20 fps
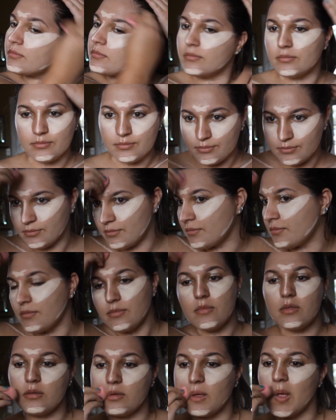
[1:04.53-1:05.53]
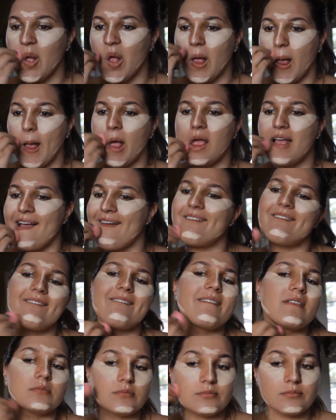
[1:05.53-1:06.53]
isn't a real beauty blender. It
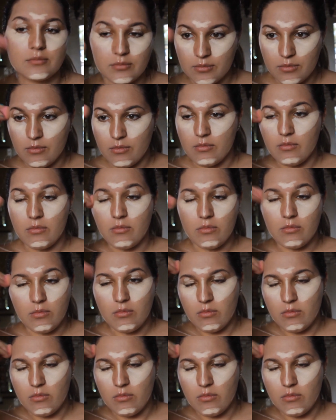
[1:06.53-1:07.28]
was from a